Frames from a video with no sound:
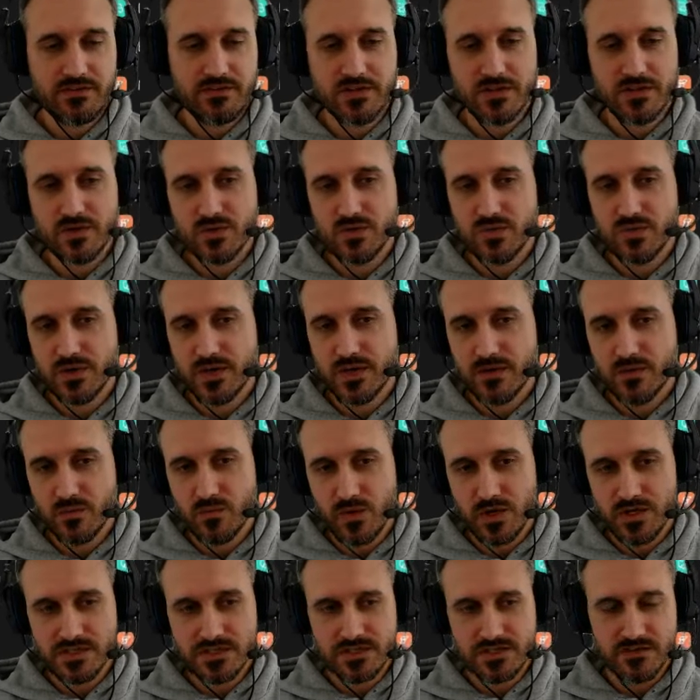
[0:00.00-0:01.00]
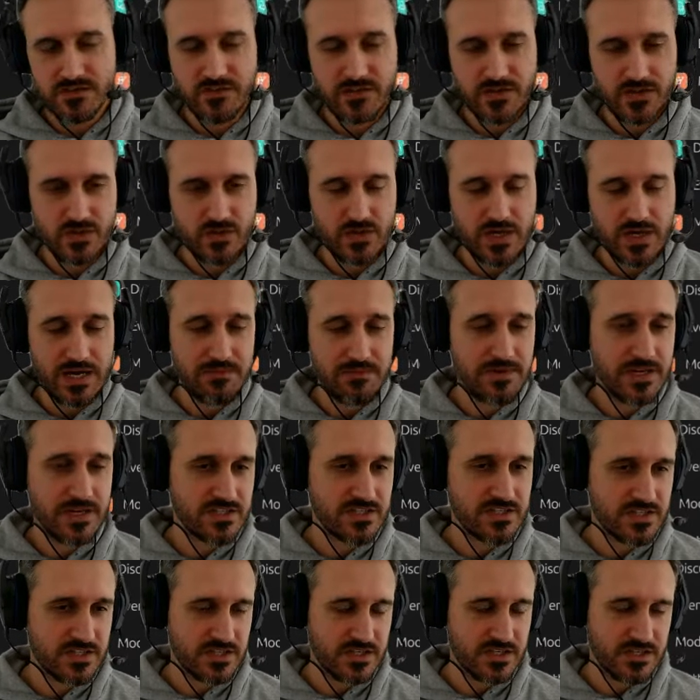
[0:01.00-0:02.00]
if you haven't already watched the video,
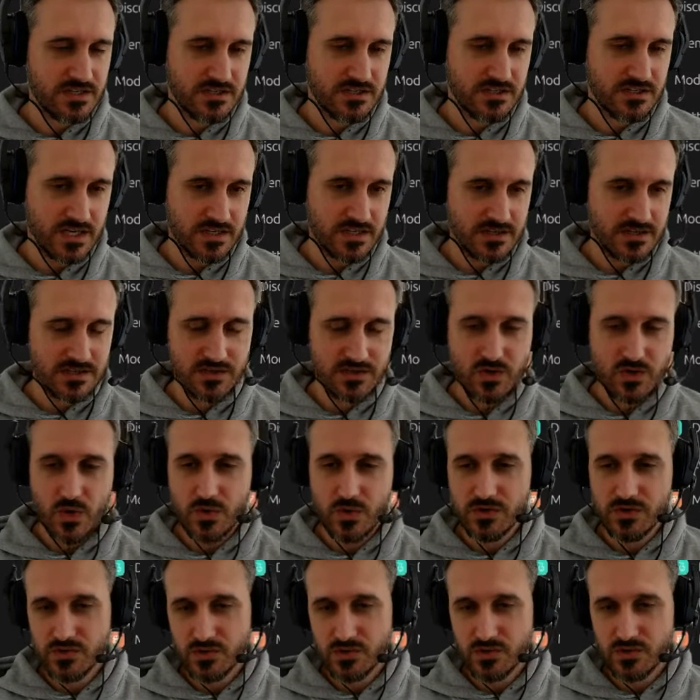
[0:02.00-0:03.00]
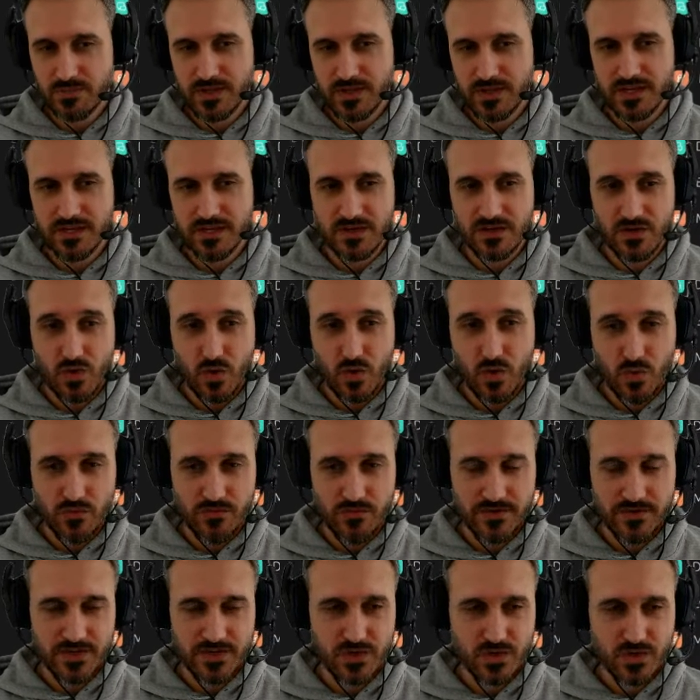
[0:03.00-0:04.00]
I'm actually not going to play
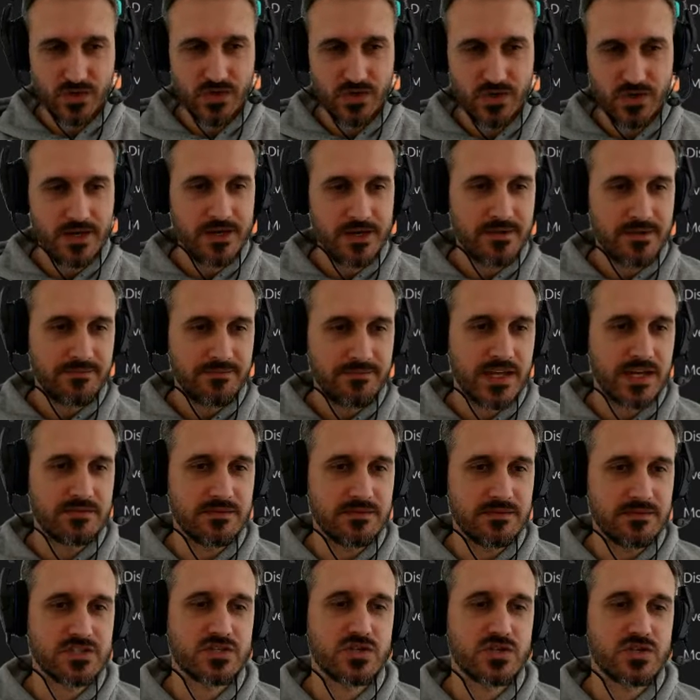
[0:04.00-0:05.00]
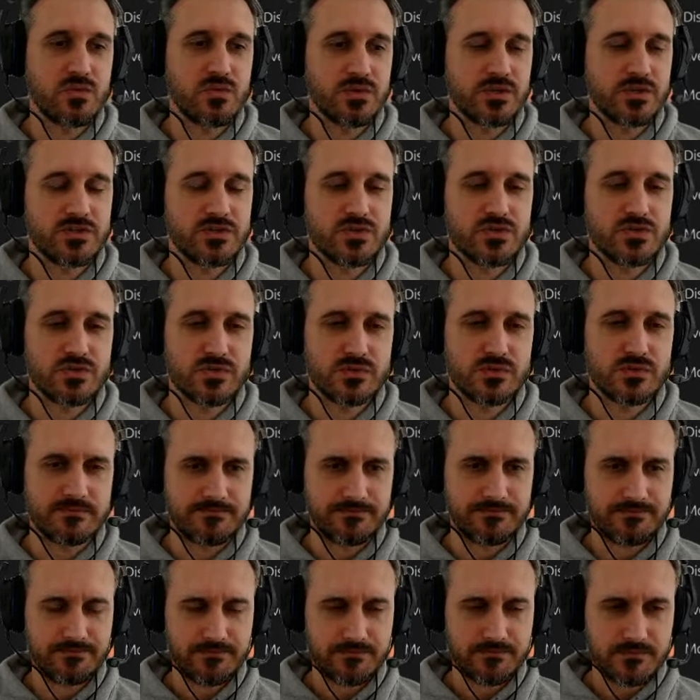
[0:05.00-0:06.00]
the whole video. I'm just going
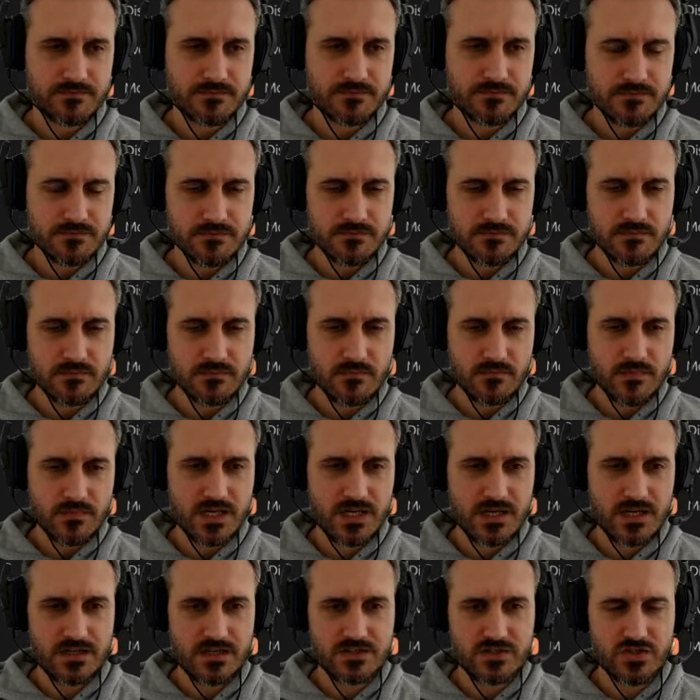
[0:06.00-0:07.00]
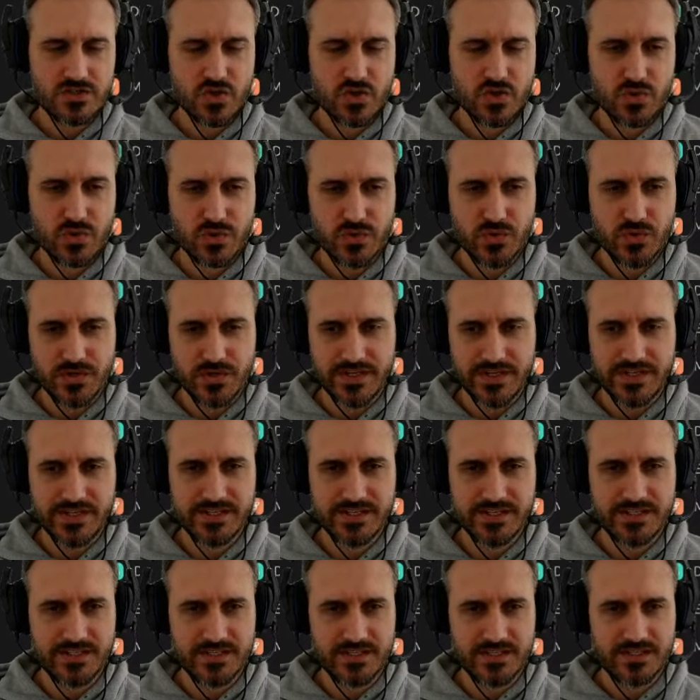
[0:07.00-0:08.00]
to show
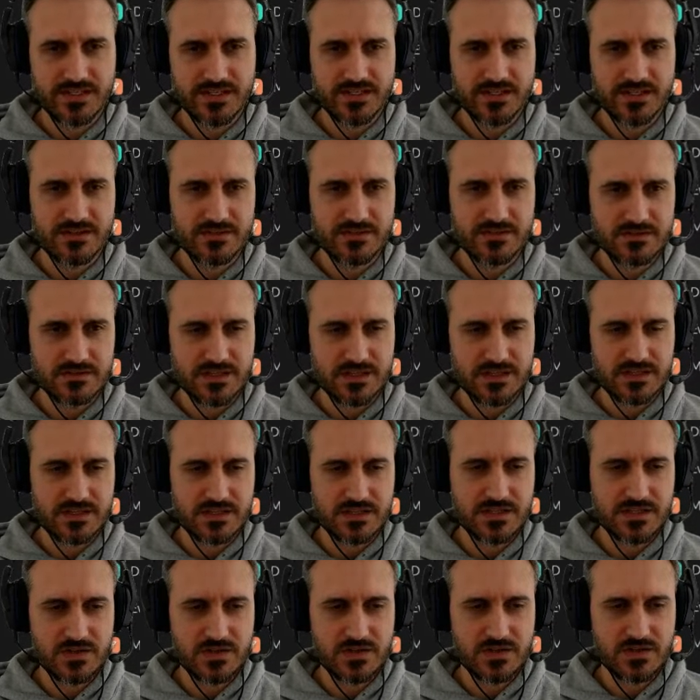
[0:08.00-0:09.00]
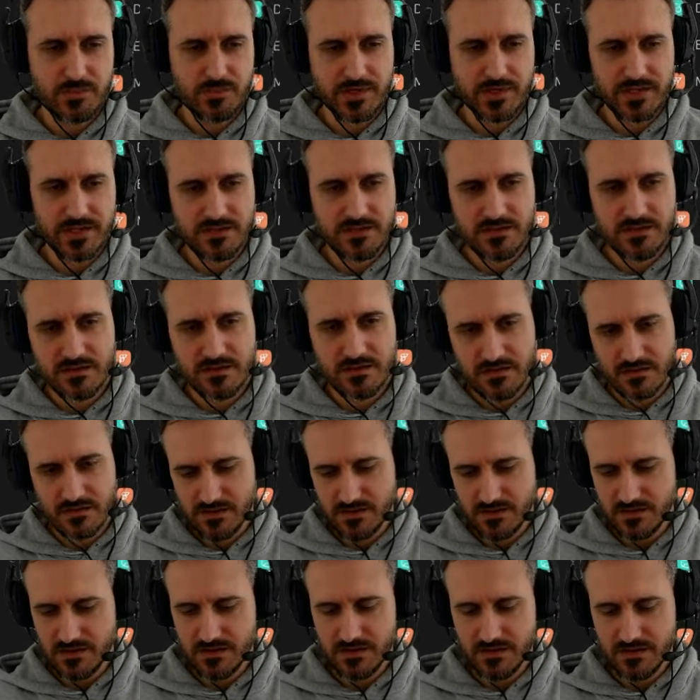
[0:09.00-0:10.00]
you in a little bit
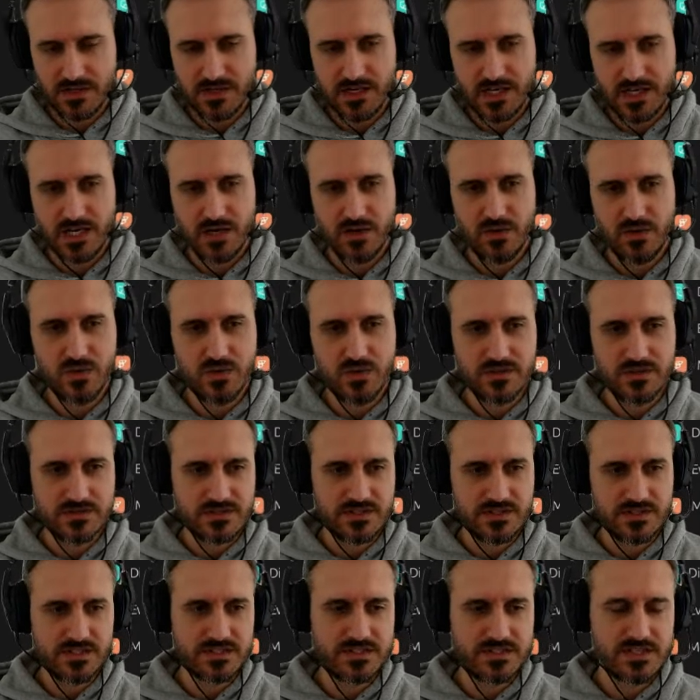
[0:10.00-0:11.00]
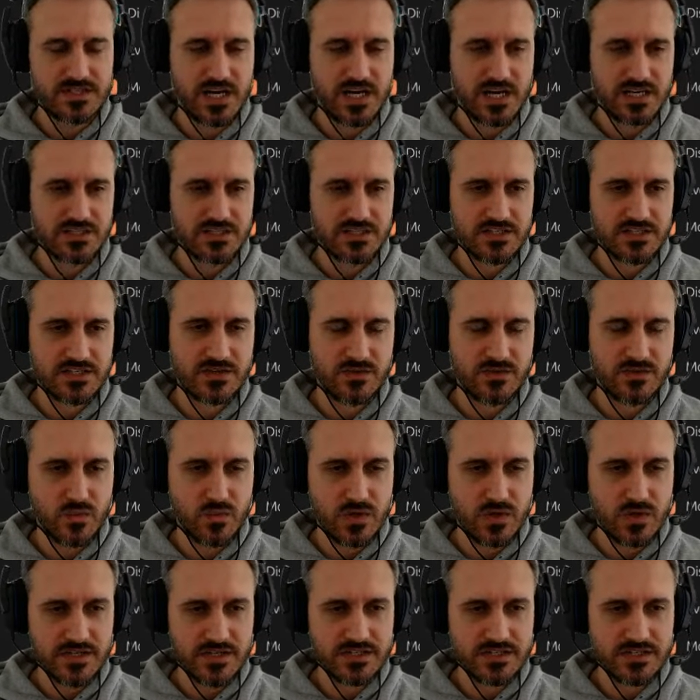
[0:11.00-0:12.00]
how this
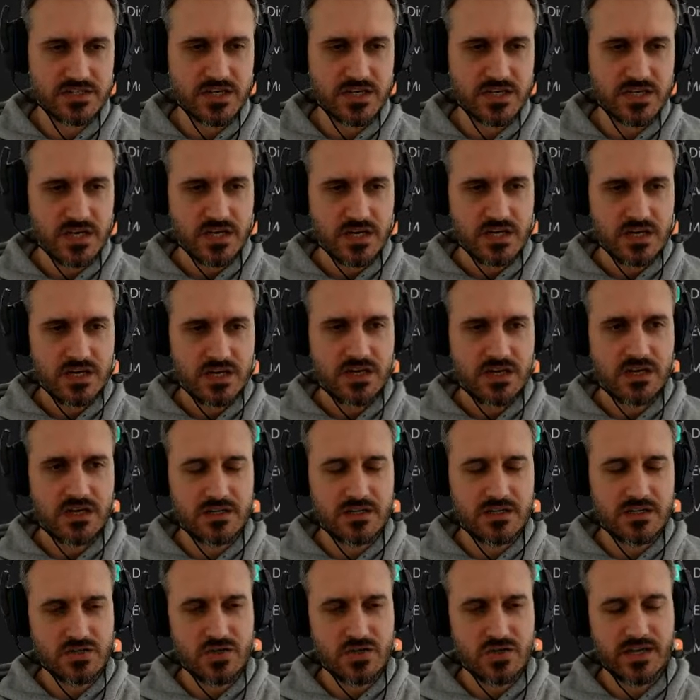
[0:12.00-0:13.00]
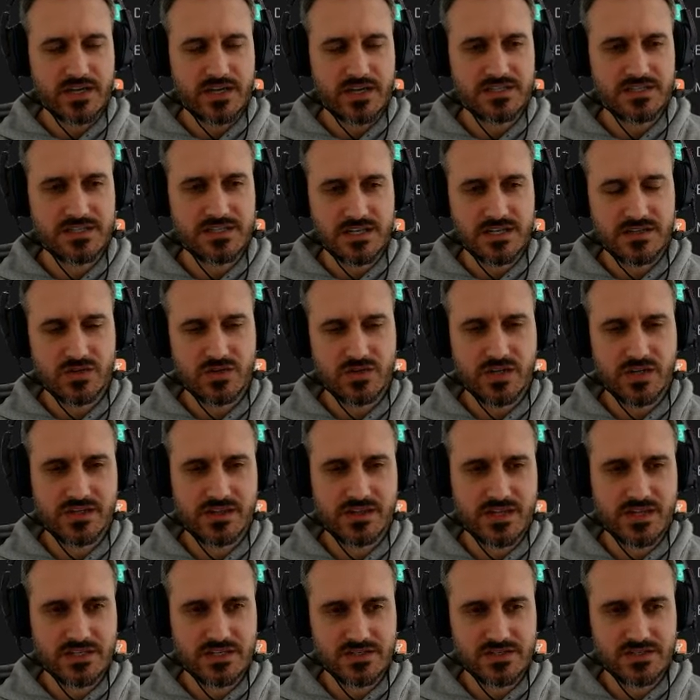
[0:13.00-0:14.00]
actually works. So like I
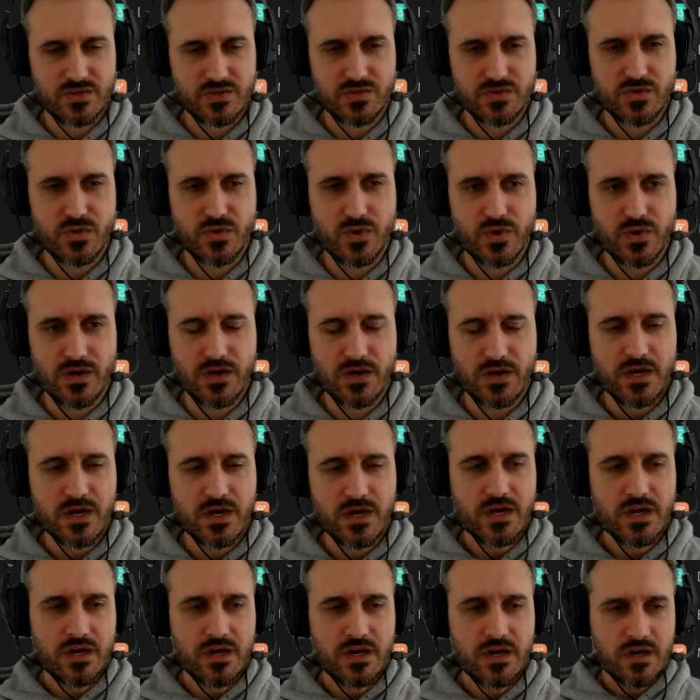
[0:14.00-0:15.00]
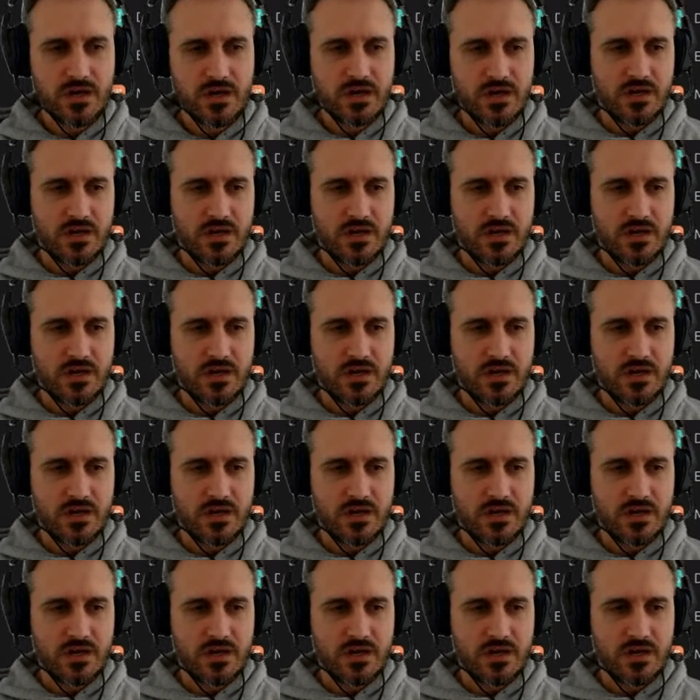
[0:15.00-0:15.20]
said, you can test on your